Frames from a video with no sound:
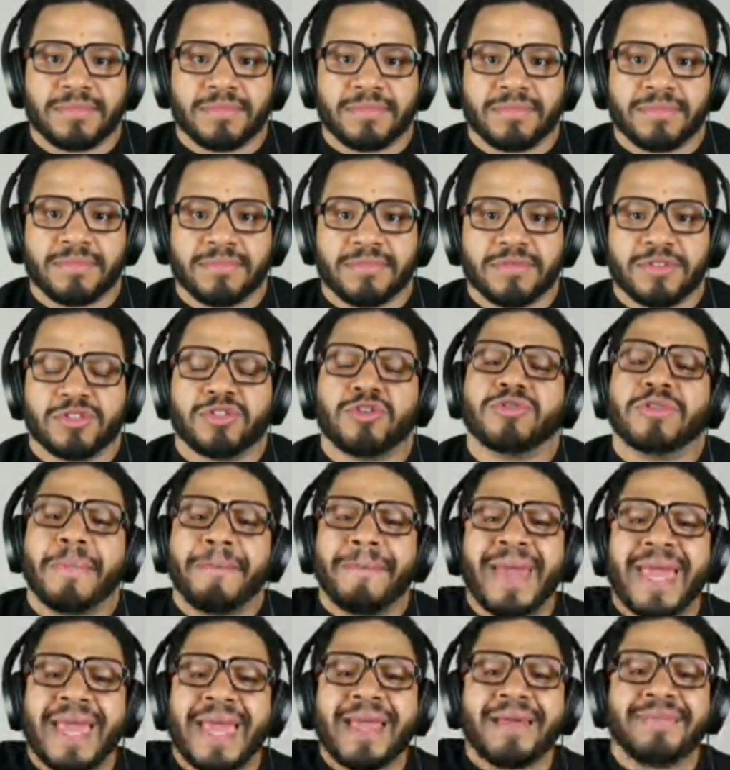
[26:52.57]
So the
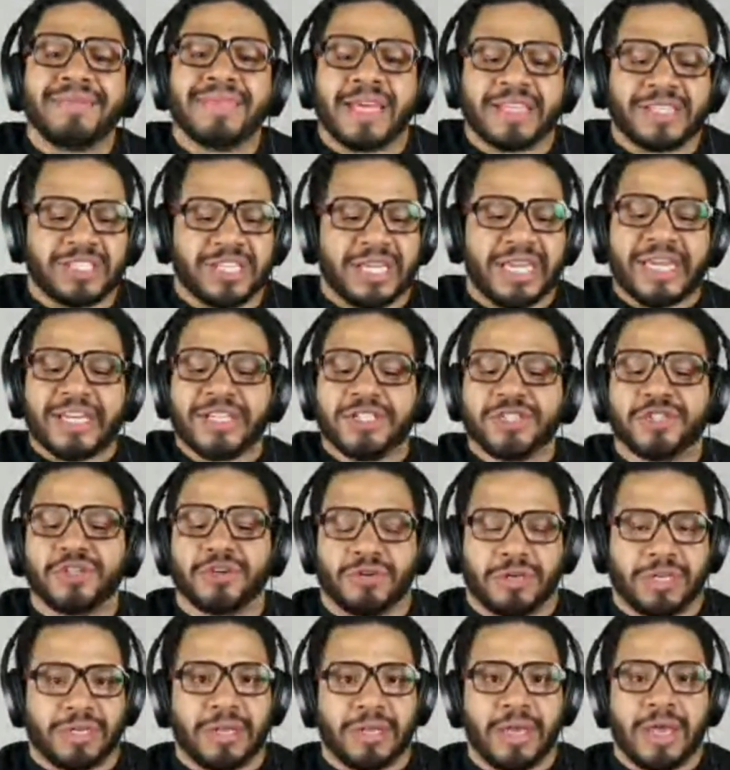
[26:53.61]
man that's injured
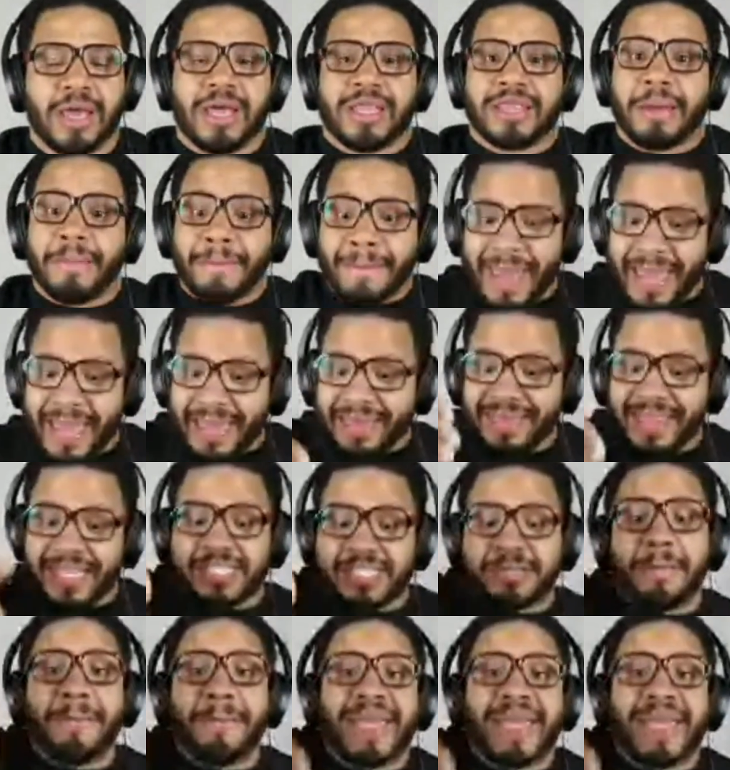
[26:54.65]
and the man that's
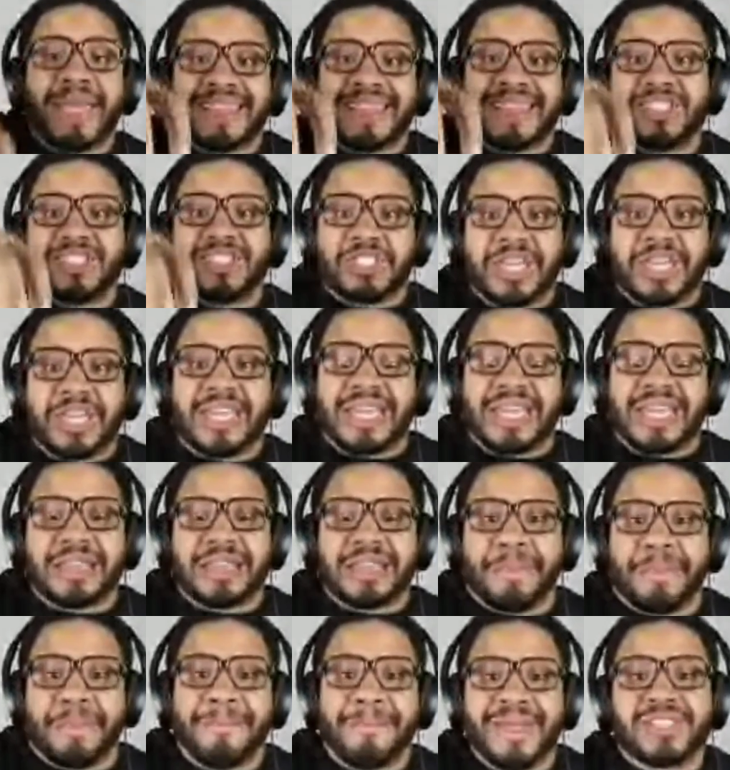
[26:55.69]
in the sitting in the
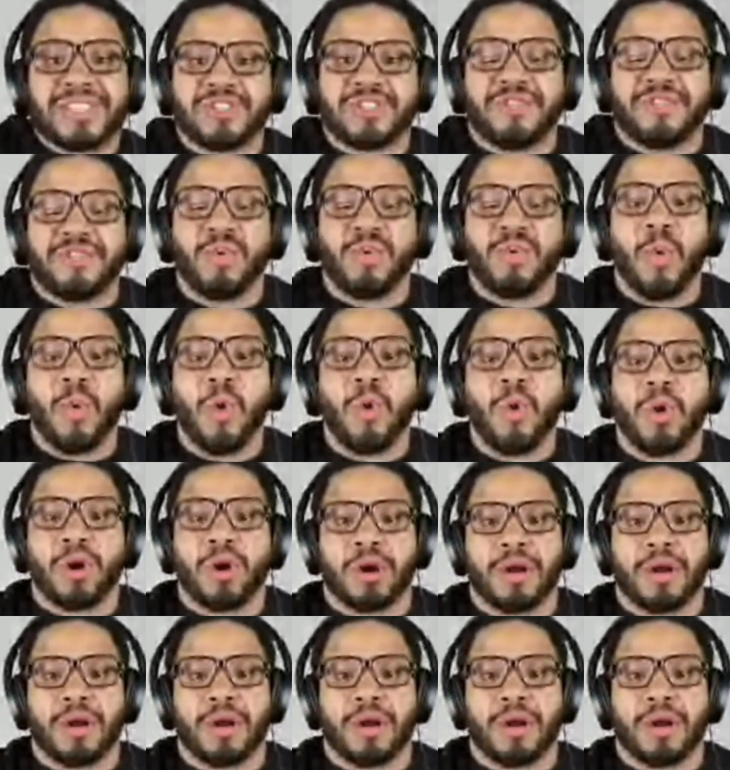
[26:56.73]
midst of a war